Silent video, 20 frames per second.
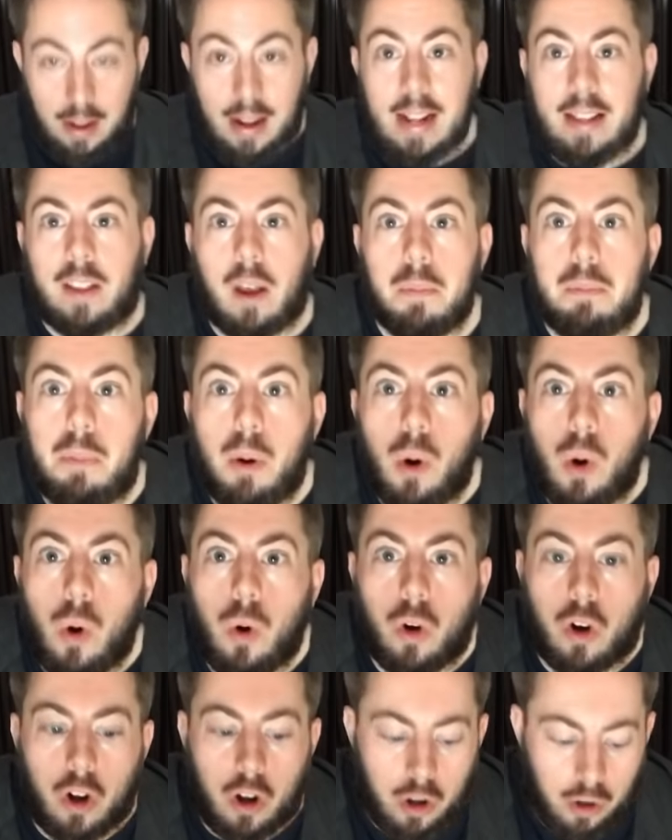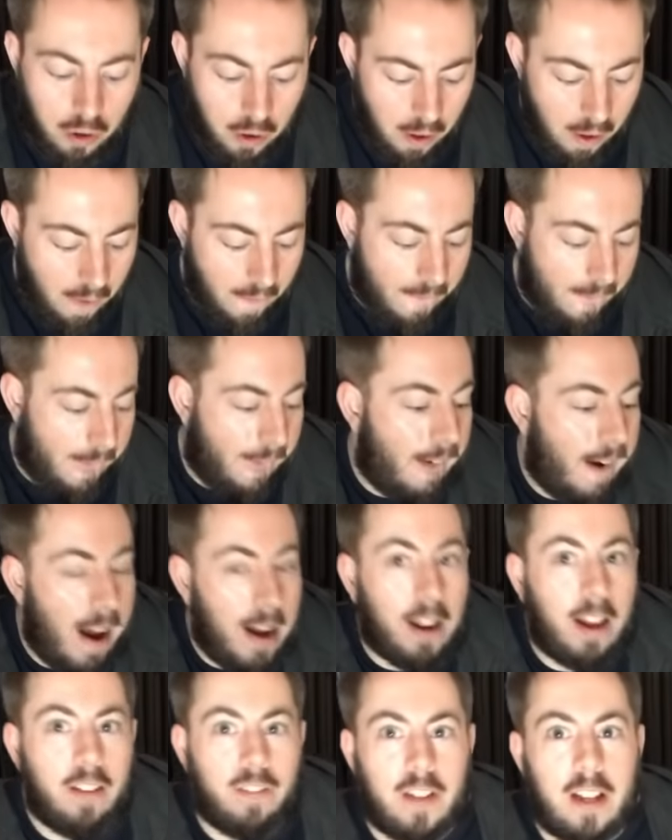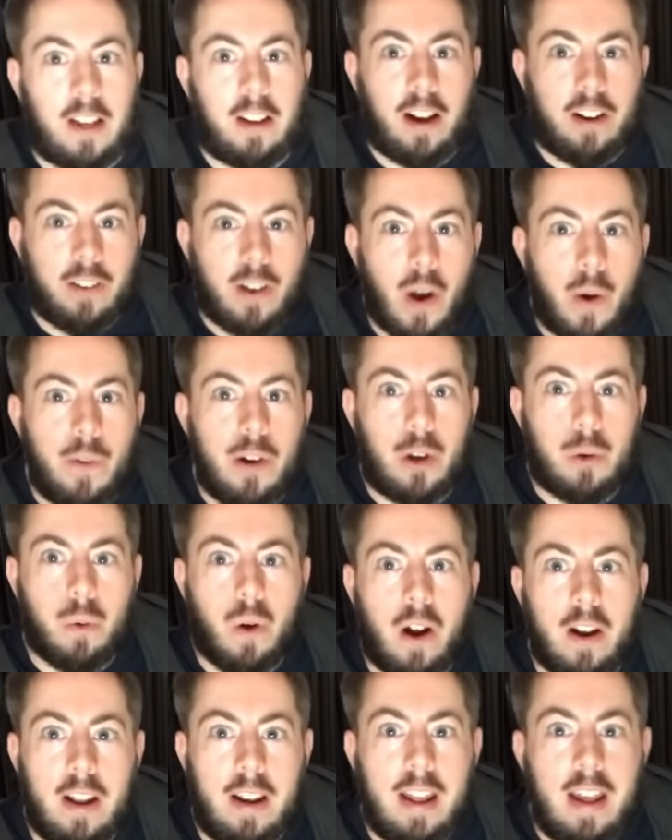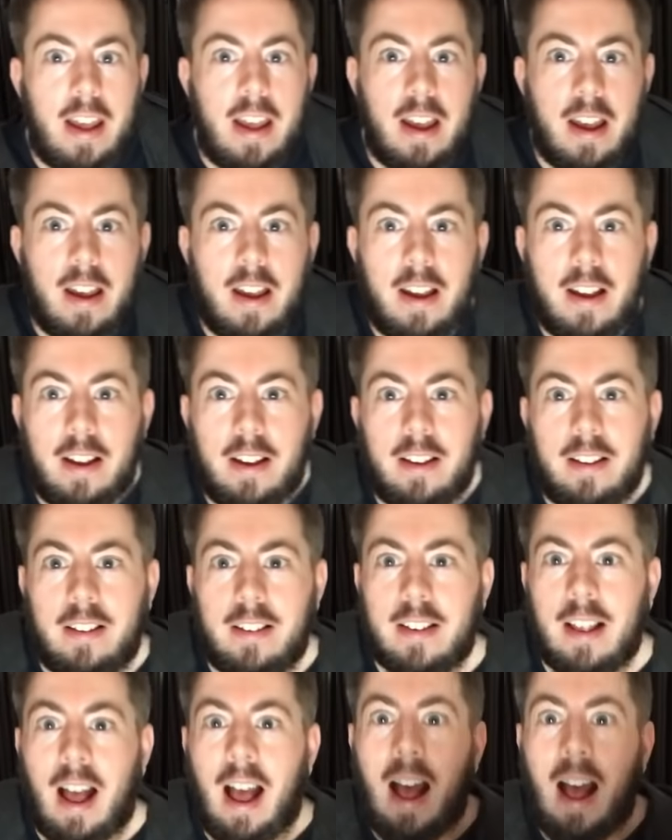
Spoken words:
It's a book. And I think I know which one it is.